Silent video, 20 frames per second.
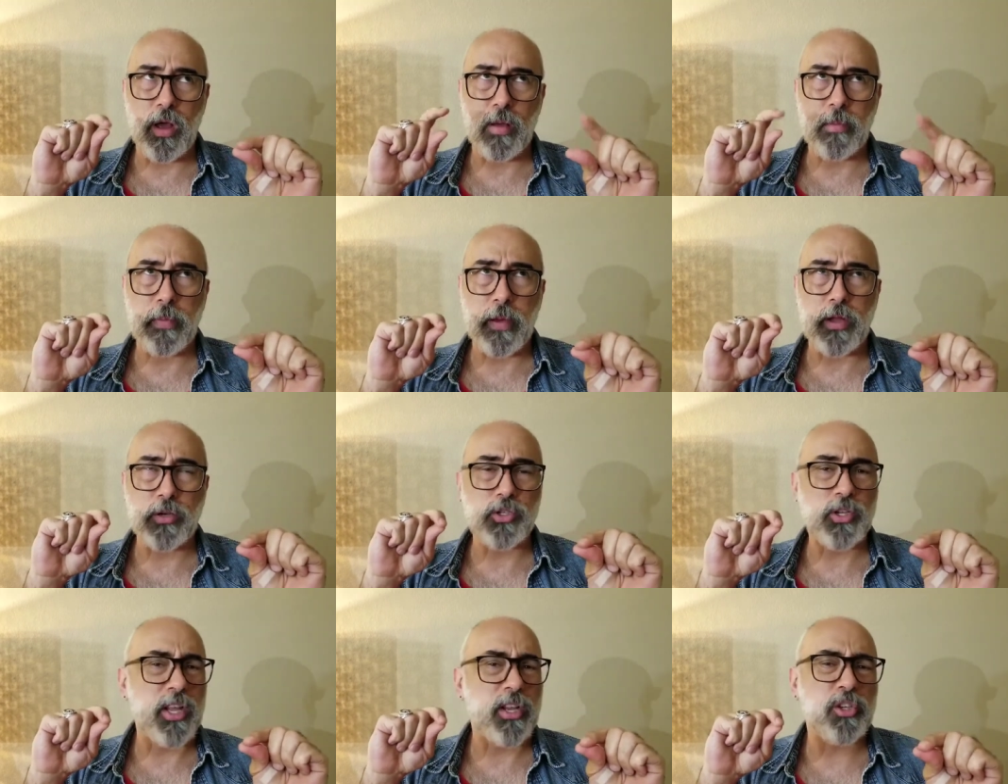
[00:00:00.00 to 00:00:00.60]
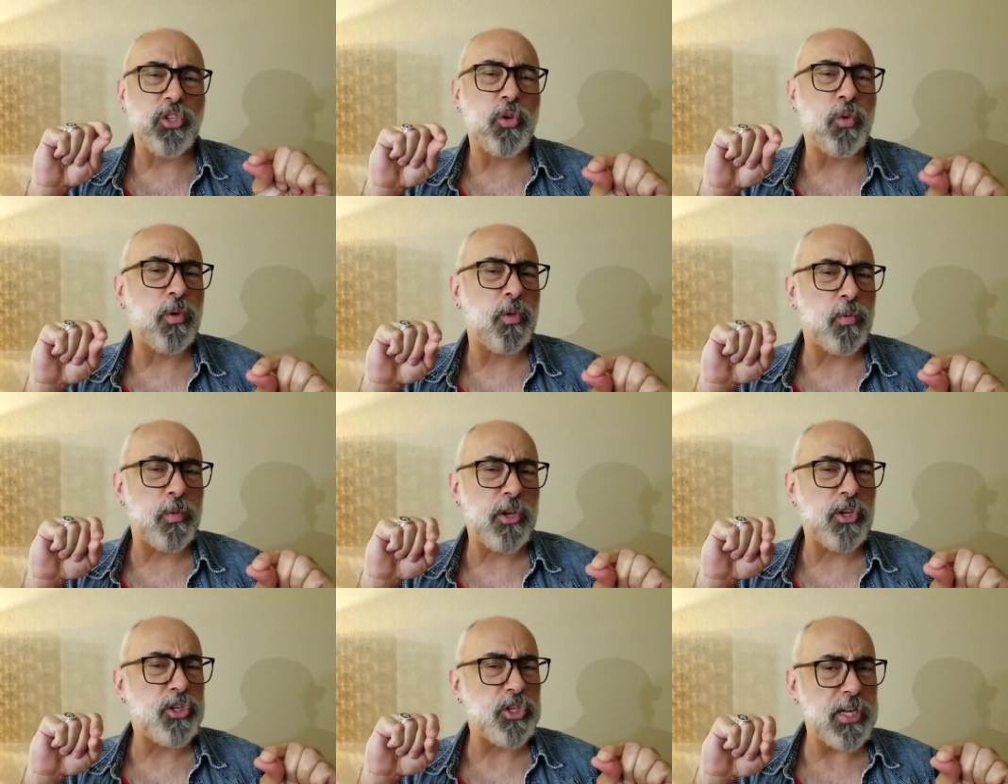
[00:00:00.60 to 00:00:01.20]
punch like 2 or
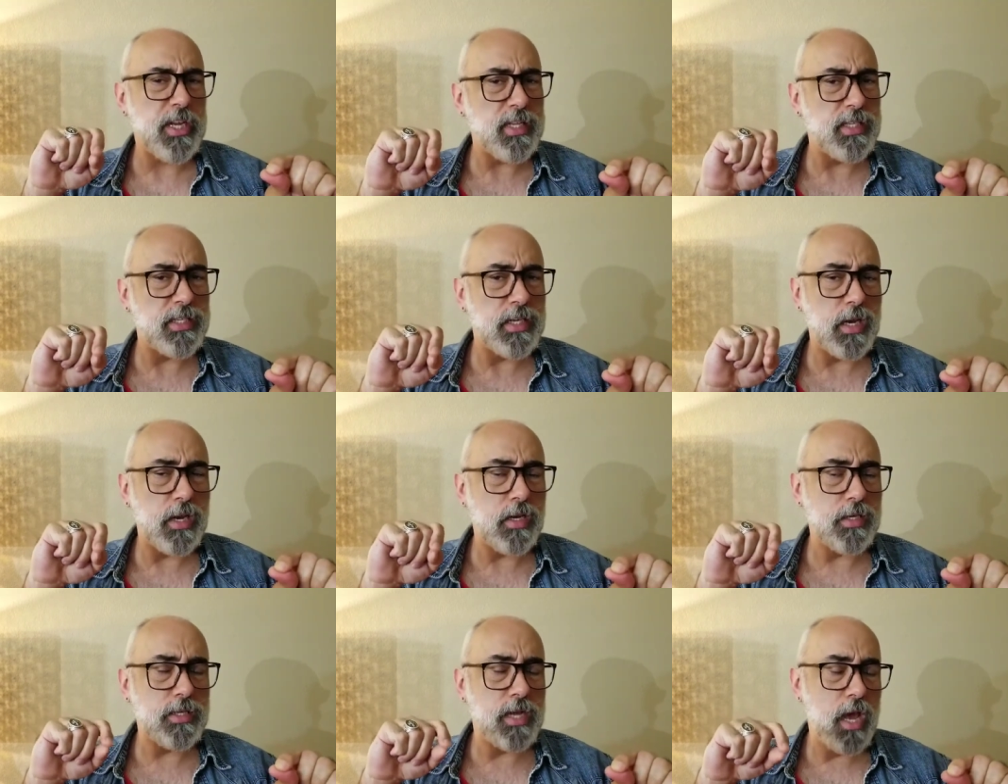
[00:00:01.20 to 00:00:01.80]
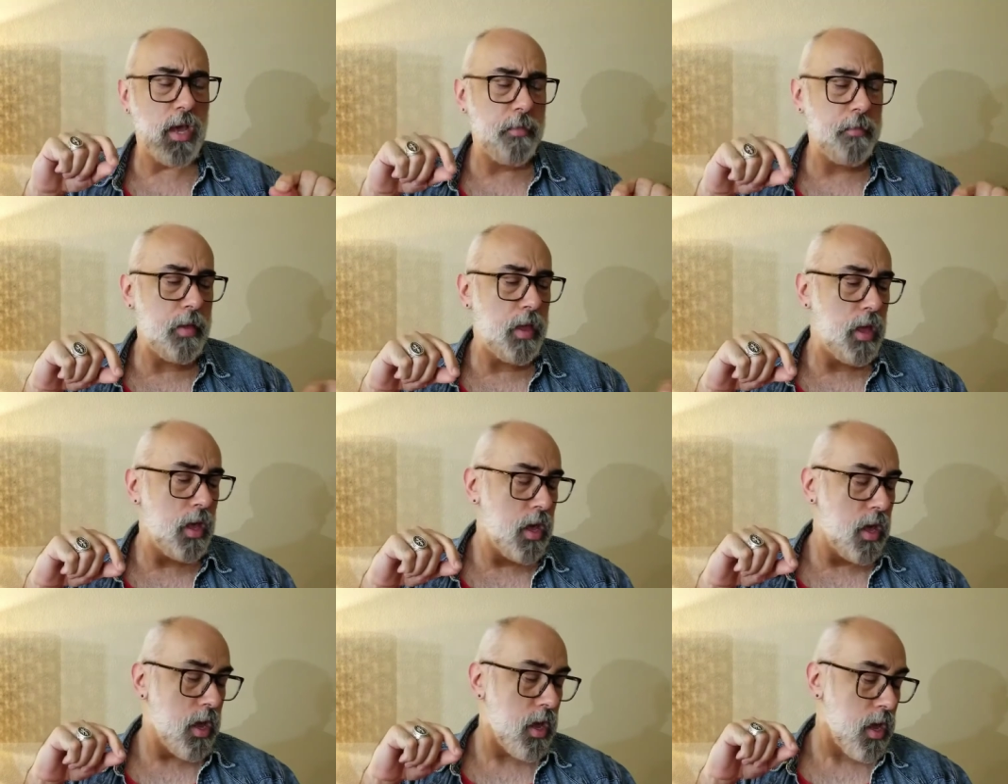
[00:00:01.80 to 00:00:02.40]
3 sheets at a time.
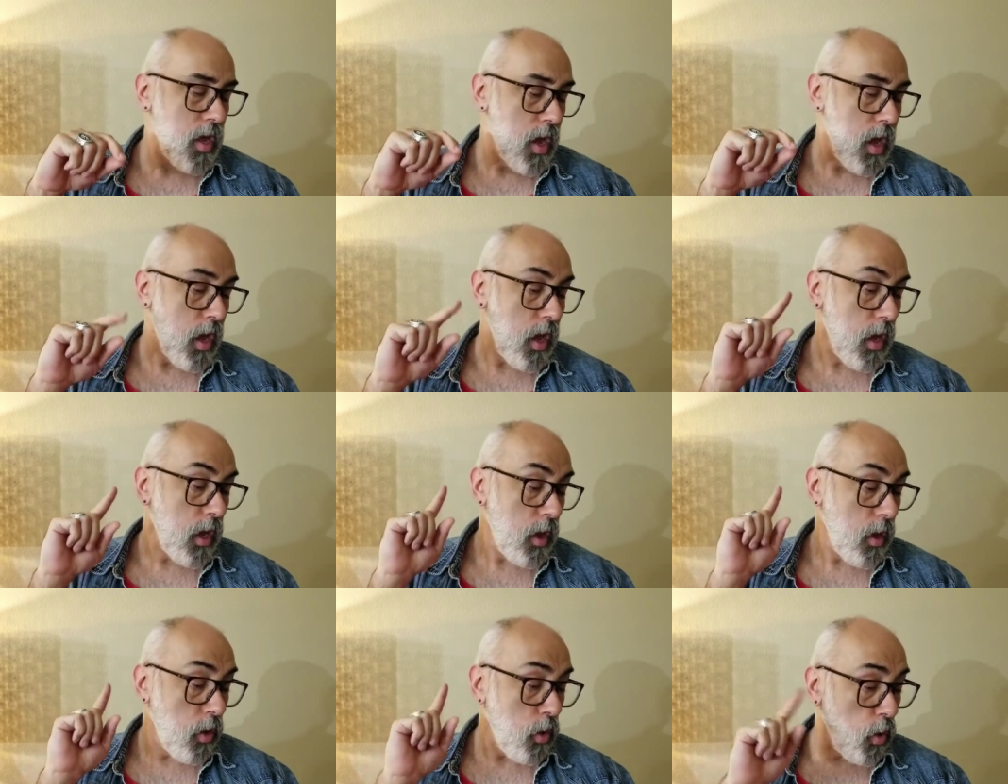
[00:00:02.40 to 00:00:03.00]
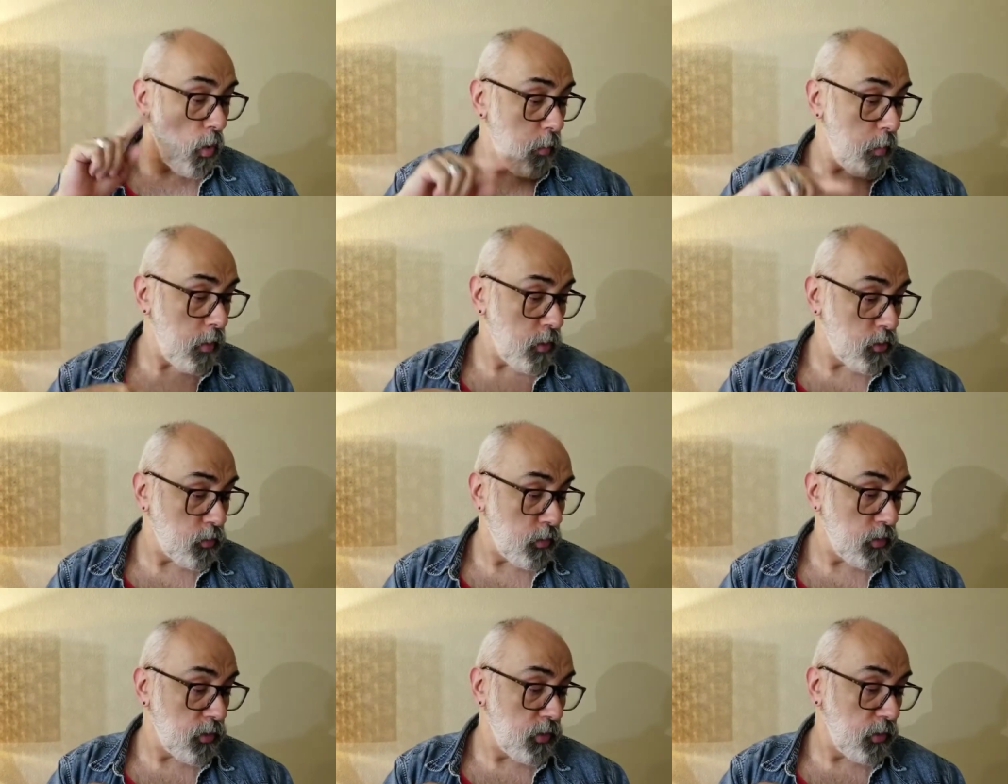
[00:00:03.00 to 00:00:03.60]
Hole punch
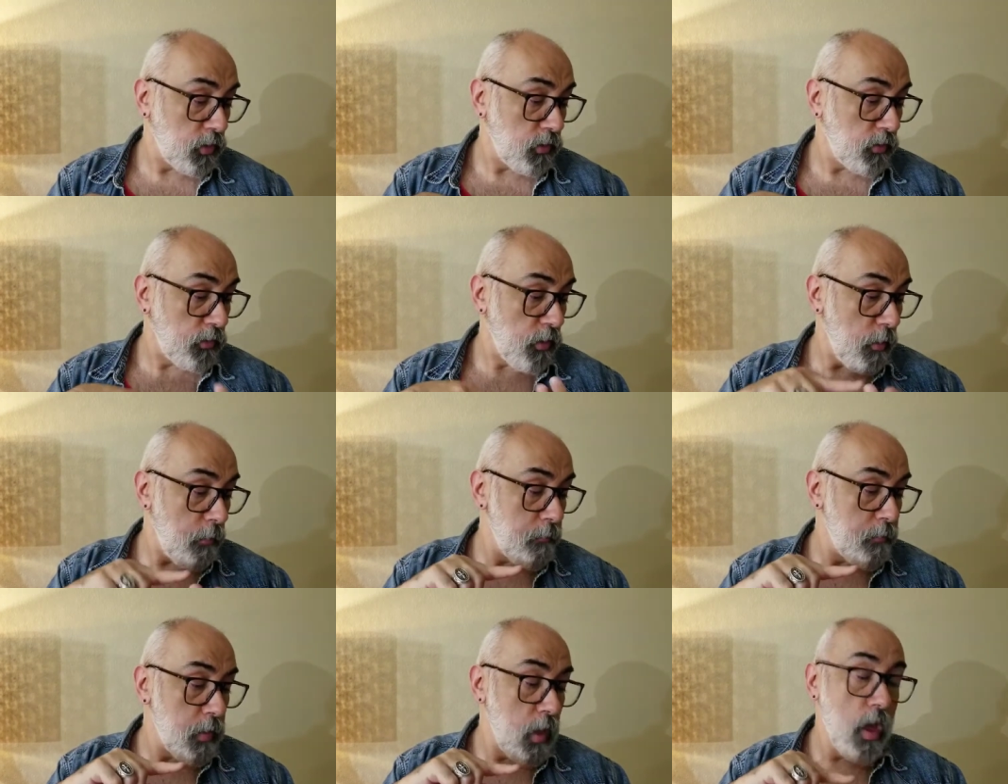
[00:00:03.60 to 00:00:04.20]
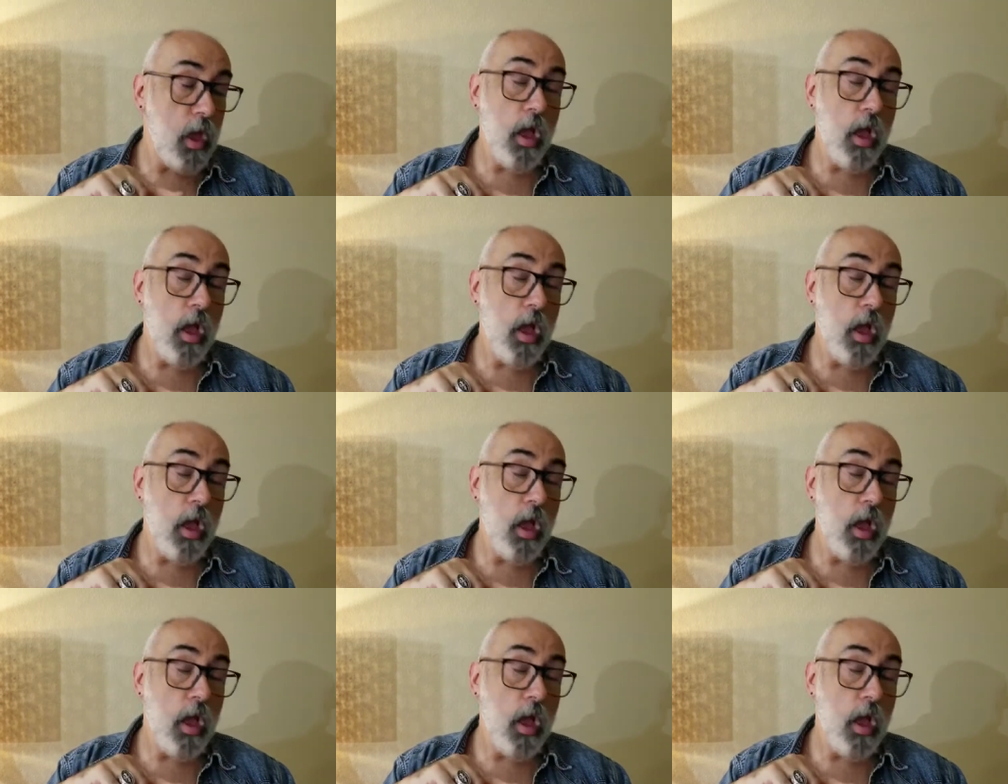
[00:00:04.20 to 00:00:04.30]
was useful.